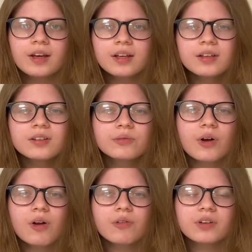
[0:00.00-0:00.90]
He is
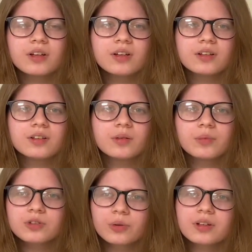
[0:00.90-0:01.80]
involved in
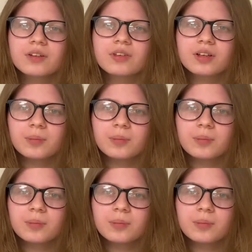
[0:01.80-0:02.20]
majority of the